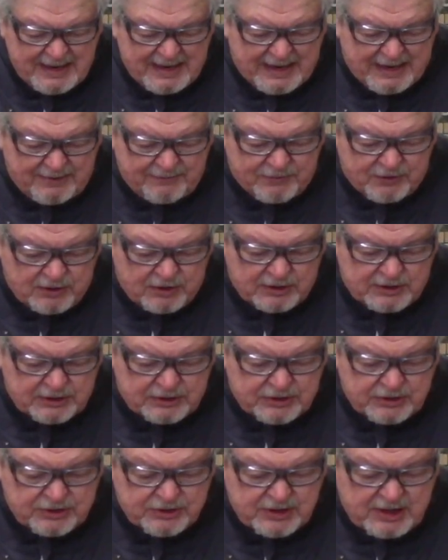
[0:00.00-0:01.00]
And if you look
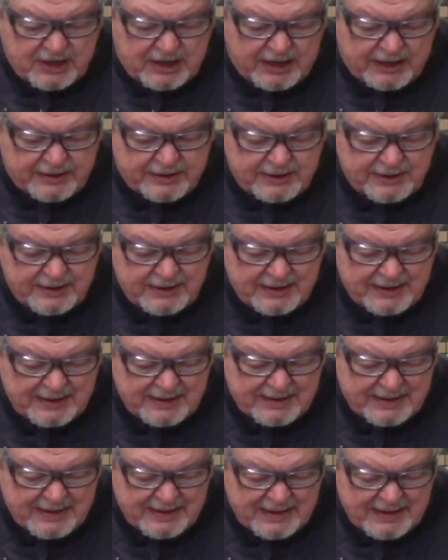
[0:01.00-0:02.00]
at this cut,
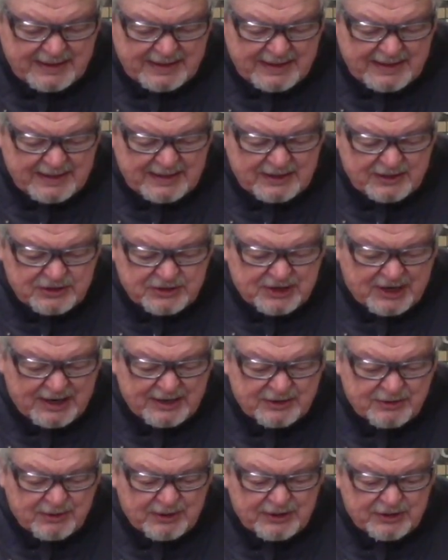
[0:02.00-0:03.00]

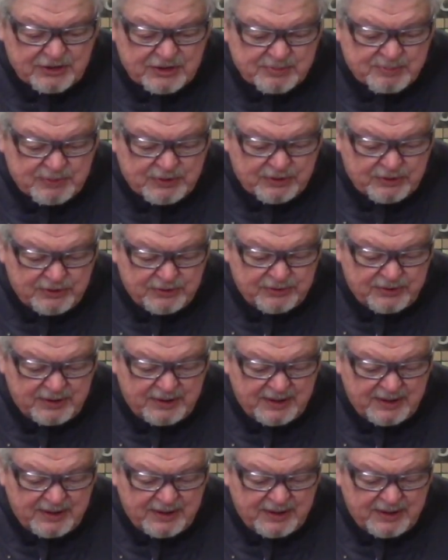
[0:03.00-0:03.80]
side grain is smooth,